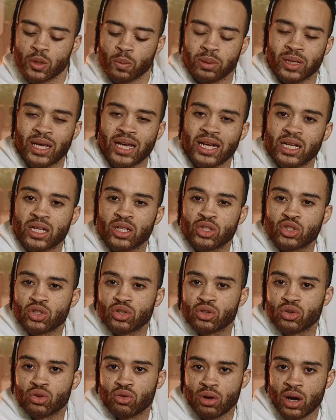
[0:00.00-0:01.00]
to plant it
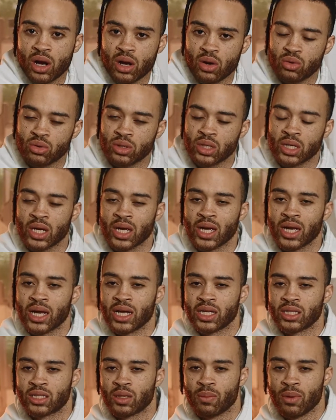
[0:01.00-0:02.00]
into the ground
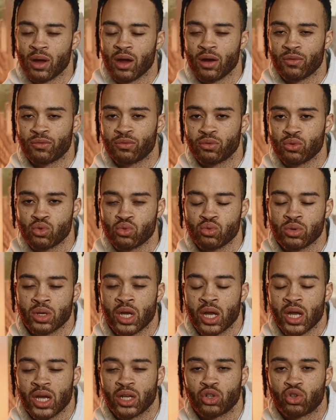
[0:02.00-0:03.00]
and to bear fruit
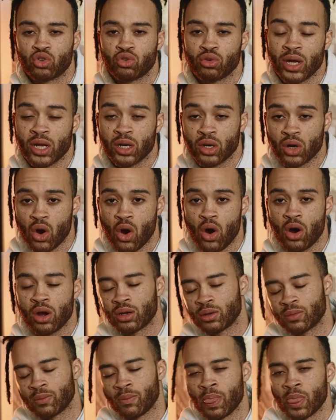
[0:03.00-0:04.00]
and to create a
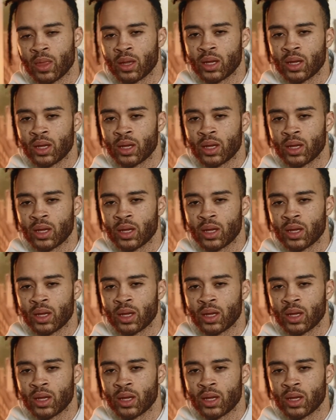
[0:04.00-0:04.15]
garden.